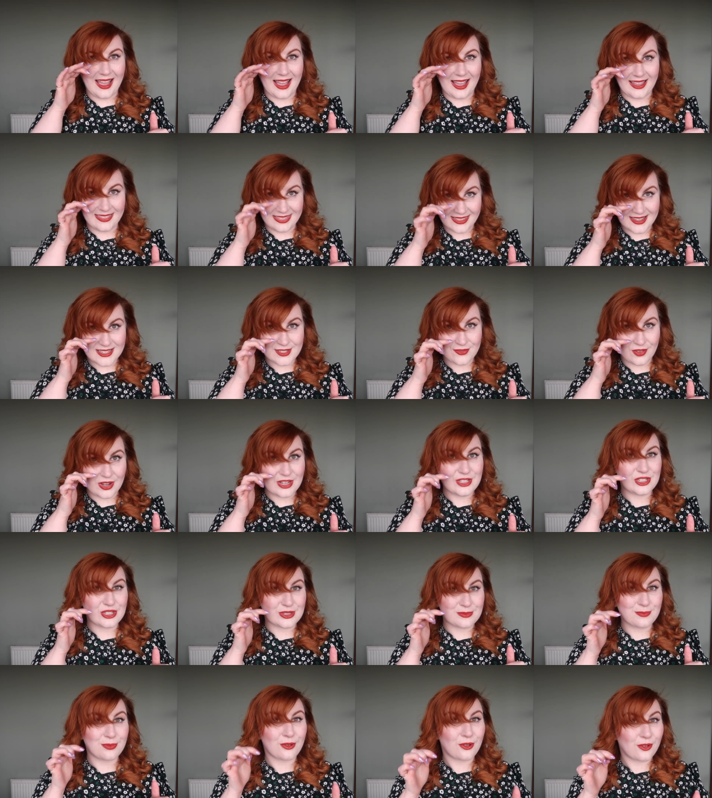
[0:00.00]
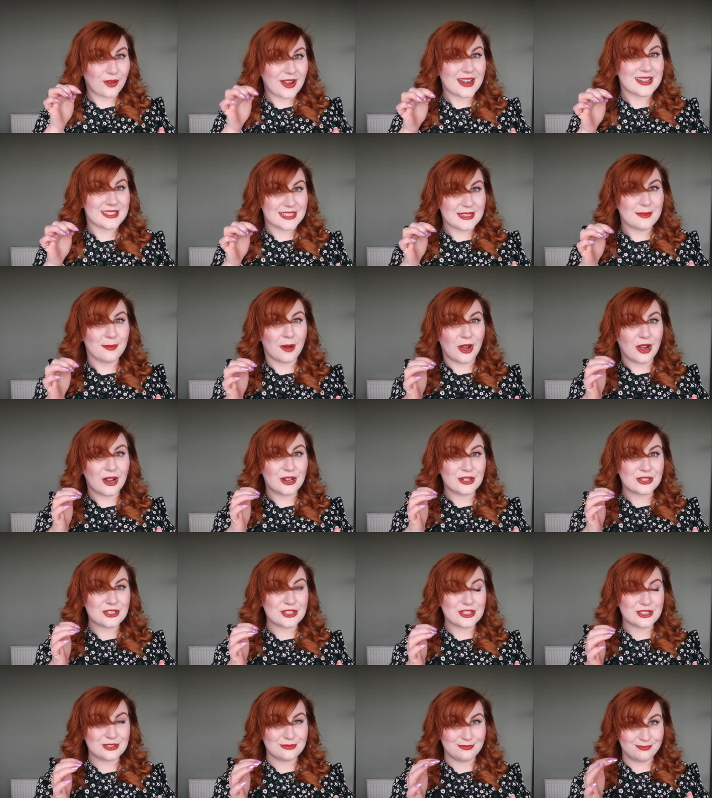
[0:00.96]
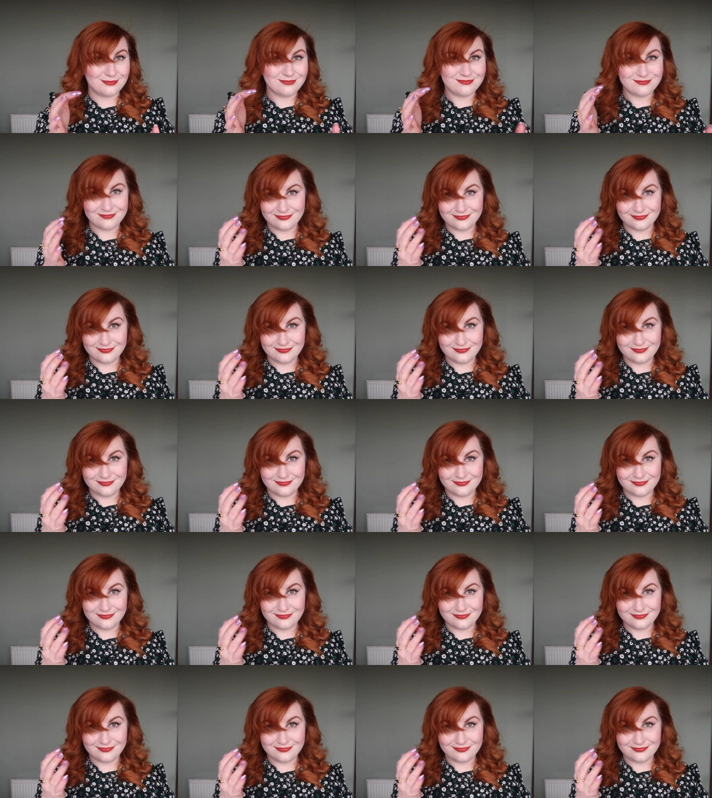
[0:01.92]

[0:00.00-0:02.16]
and this fringe is pretty much